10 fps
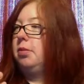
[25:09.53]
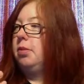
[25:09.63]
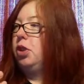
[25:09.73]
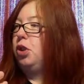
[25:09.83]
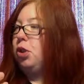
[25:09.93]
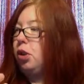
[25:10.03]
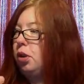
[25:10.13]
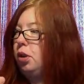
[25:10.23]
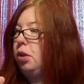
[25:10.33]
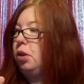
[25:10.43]

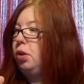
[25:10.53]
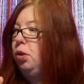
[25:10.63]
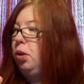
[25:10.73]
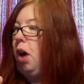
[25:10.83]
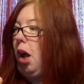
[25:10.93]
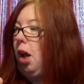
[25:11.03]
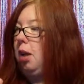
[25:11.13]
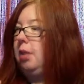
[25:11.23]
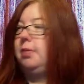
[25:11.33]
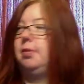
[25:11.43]
Sure to Gall
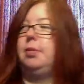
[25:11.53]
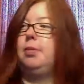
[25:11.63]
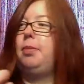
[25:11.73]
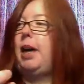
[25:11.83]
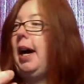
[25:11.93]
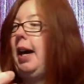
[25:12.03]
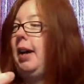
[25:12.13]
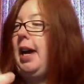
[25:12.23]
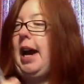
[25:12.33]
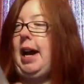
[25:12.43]
by
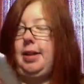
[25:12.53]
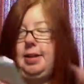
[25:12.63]
Alice.